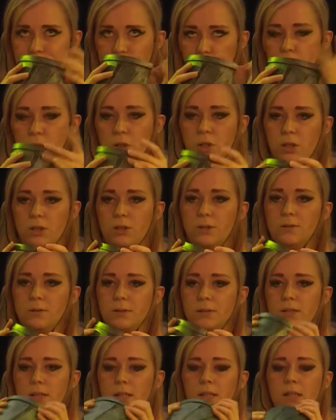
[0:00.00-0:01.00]
wood glue,
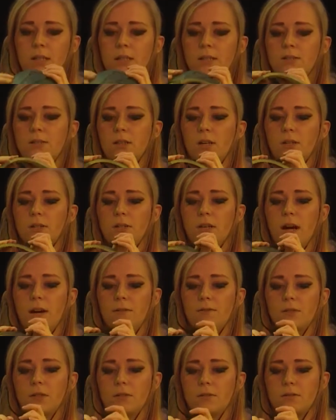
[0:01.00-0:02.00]
so you
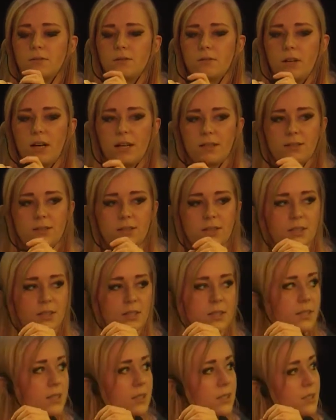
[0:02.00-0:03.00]
have those cracks
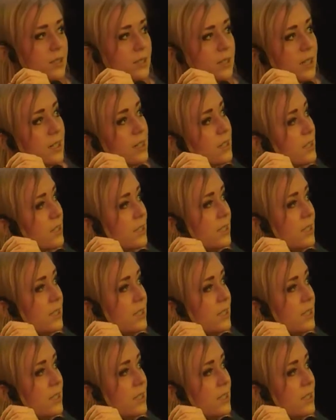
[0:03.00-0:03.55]
here. Yeah.